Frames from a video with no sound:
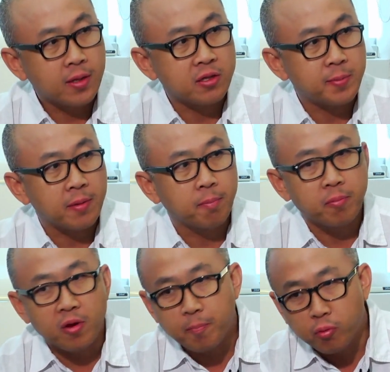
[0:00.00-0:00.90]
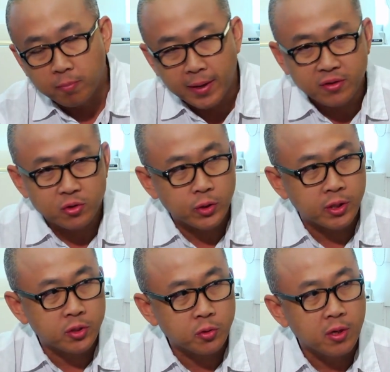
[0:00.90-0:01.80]
Now it's been pulled back to
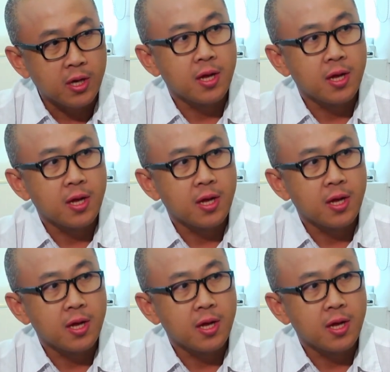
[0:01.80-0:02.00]
22.